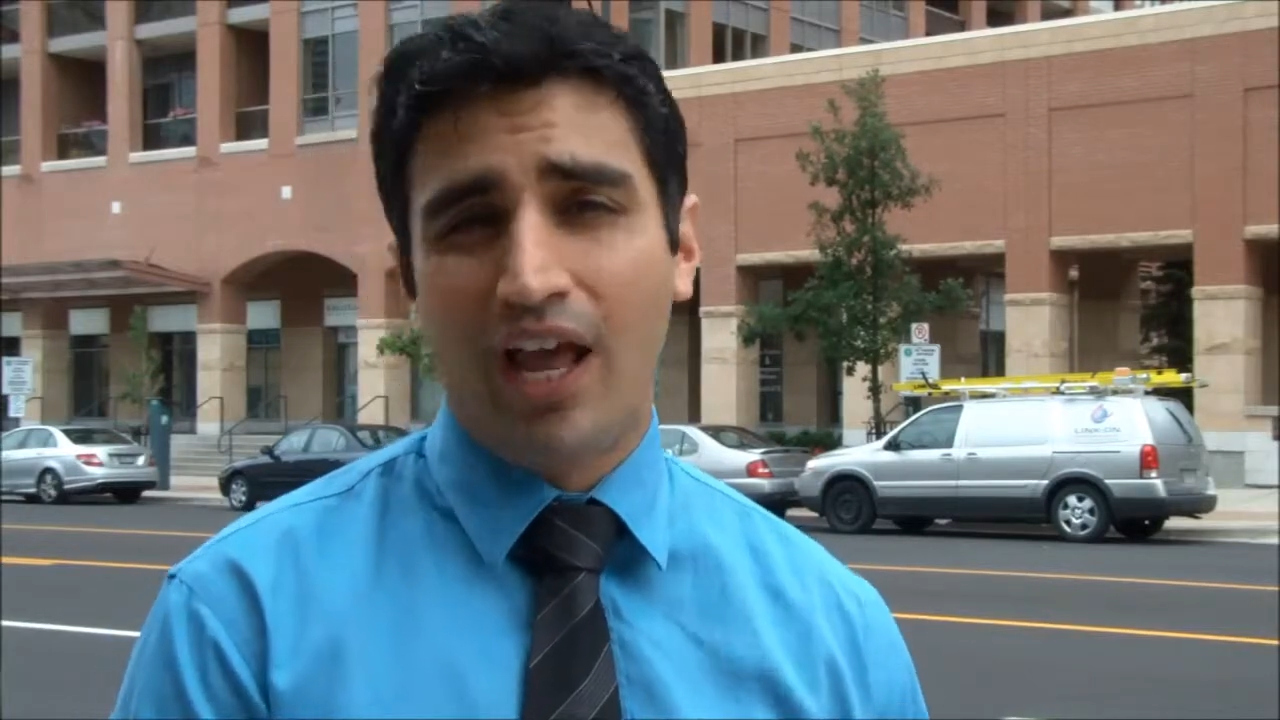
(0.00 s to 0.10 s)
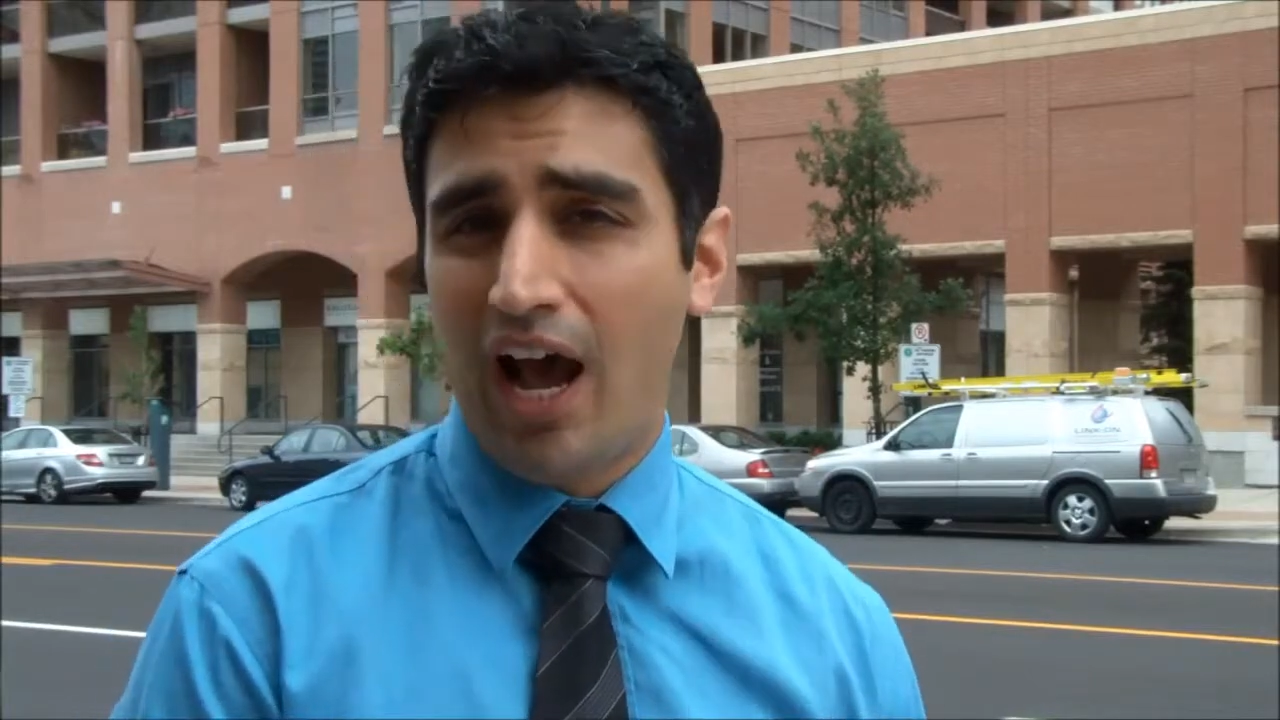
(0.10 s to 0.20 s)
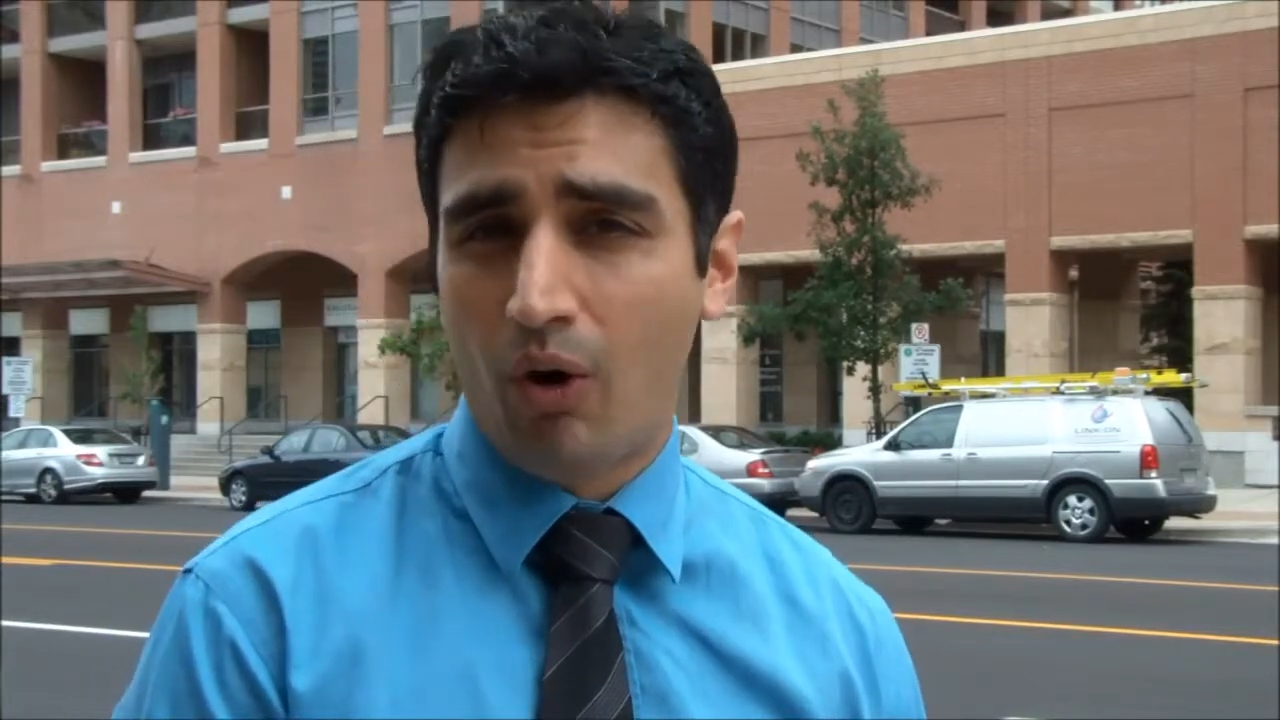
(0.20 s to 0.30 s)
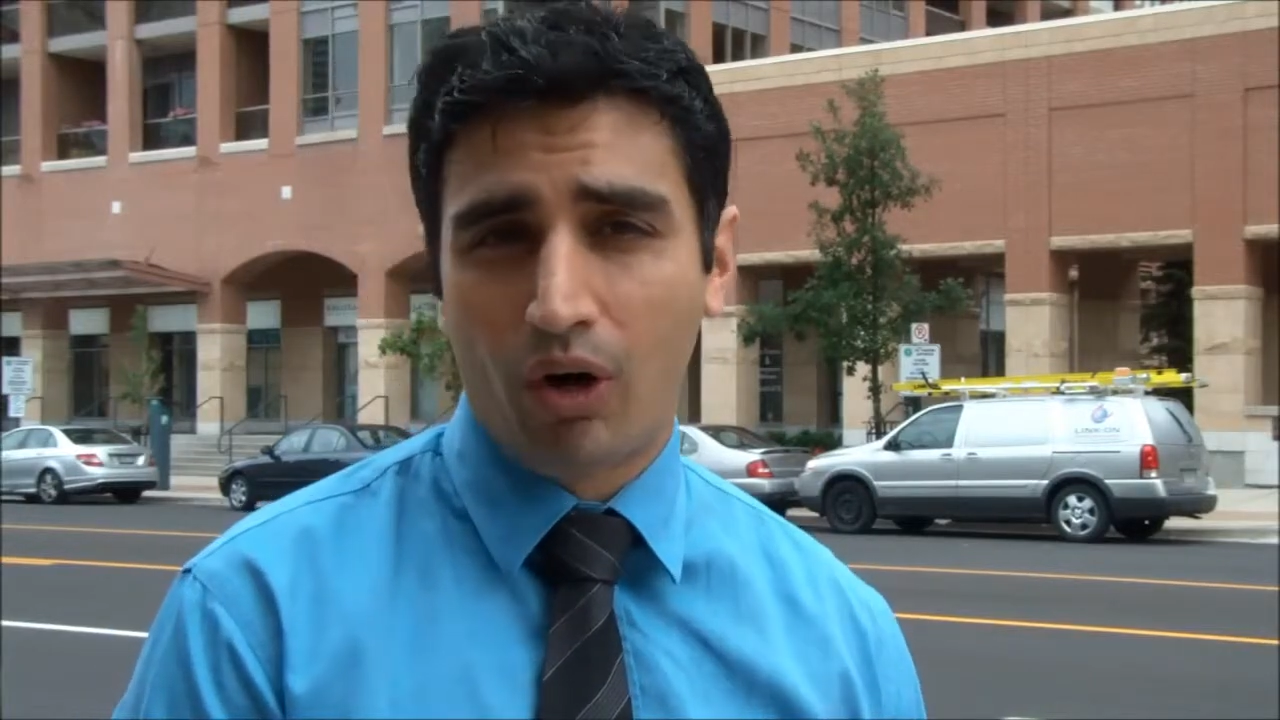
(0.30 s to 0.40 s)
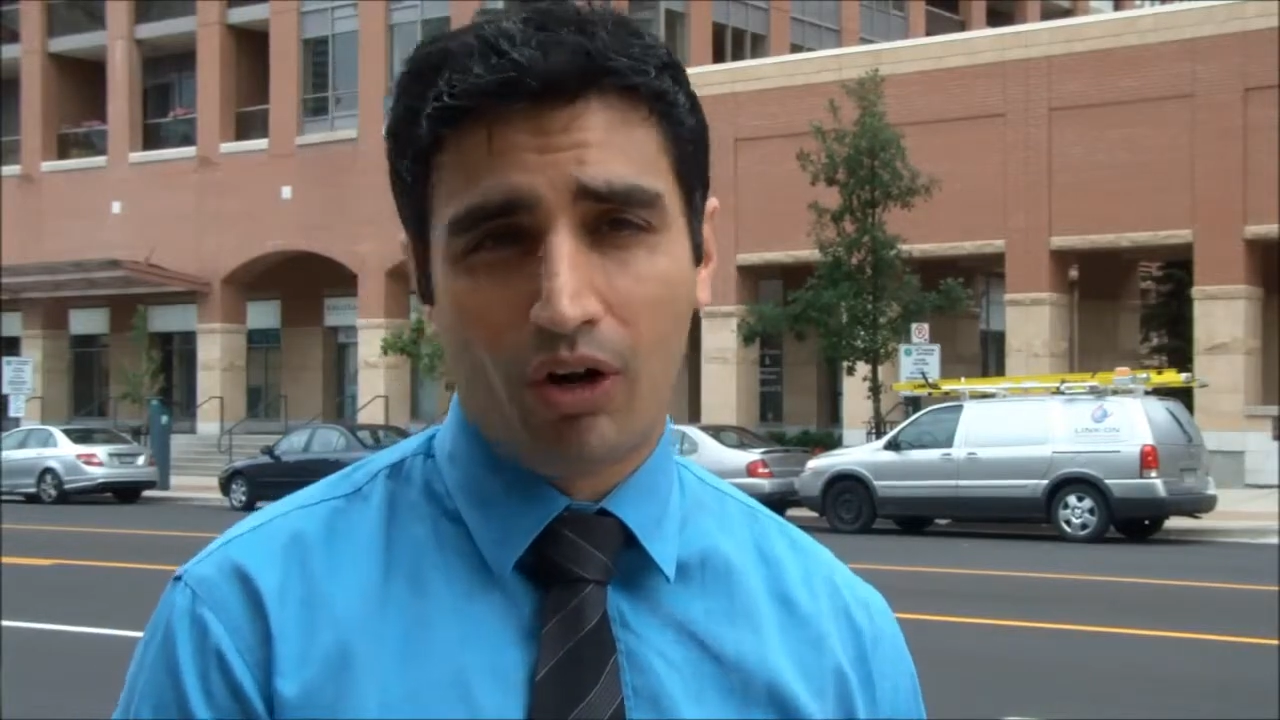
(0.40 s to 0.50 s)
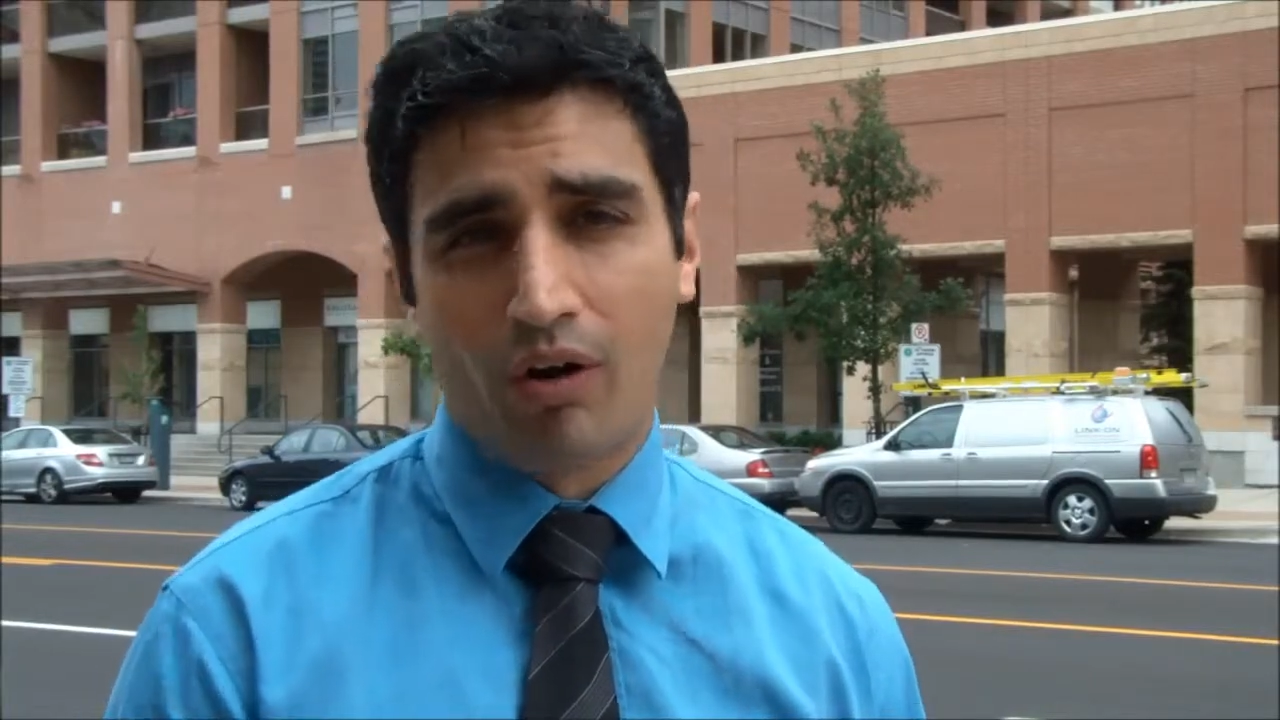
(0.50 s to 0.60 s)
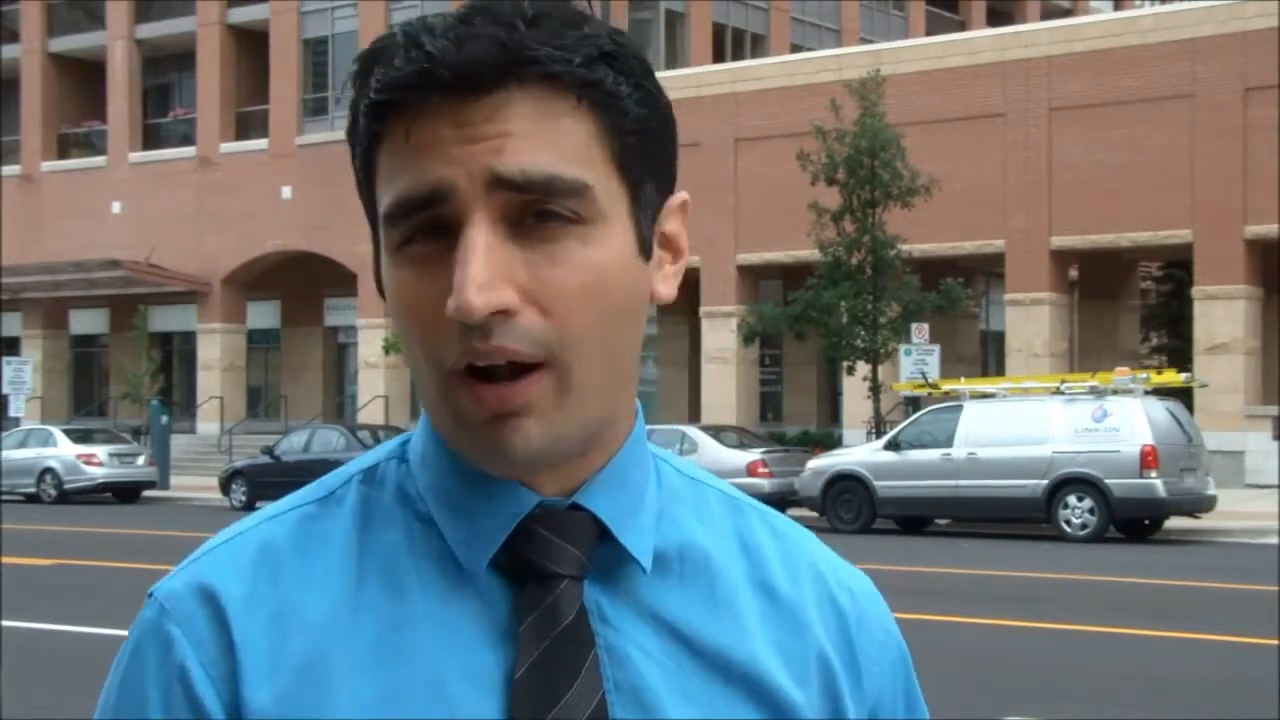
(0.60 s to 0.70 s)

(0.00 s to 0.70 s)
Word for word: an hour